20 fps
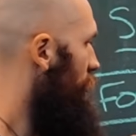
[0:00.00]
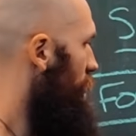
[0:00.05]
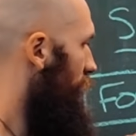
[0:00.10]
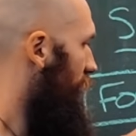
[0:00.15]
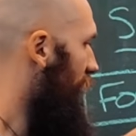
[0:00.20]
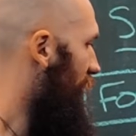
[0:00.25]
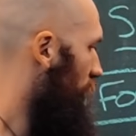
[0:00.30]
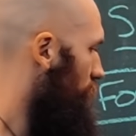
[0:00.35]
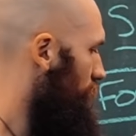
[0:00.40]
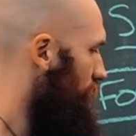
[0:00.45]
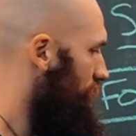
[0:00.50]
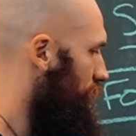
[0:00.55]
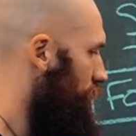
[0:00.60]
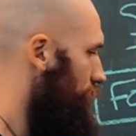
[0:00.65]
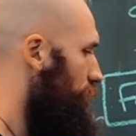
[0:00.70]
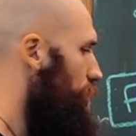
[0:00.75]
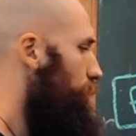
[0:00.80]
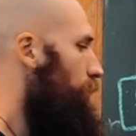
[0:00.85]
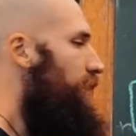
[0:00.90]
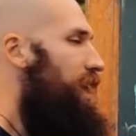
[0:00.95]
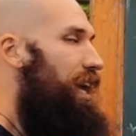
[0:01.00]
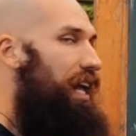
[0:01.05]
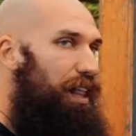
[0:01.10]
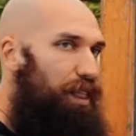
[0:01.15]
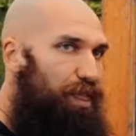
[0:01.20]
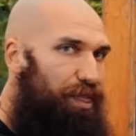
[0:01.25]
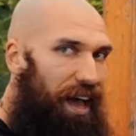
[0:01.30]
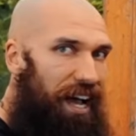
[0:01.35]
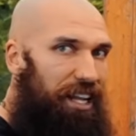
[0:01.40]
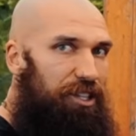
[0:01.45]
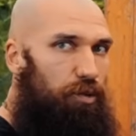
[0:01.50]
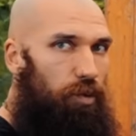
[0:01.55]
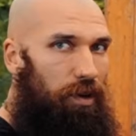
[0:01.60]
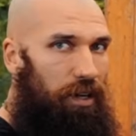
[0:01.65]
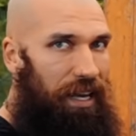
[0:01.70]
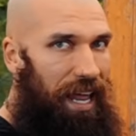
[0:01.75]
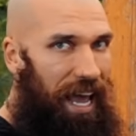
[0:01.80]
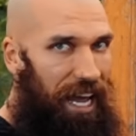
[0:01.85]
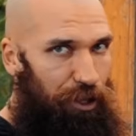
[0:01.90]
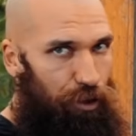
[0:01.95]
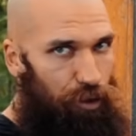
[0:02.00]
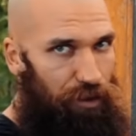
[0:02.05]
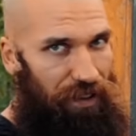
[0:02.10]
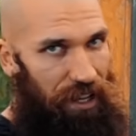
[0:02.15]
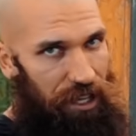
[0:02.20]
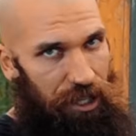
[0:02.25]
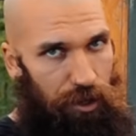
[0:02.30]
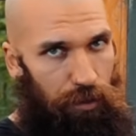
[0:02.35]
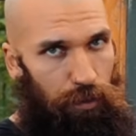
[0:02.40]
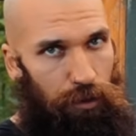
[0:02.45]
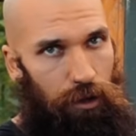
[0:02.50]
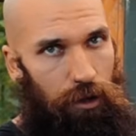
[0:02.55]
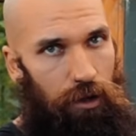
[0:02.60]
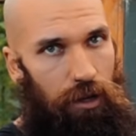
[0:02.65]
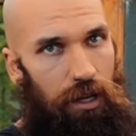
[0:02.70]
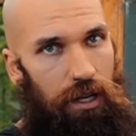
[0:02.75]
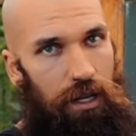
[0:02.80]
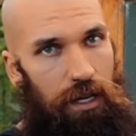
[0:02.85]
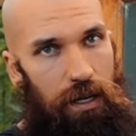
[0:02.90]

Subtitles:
the organic material. That's what an annual vegetable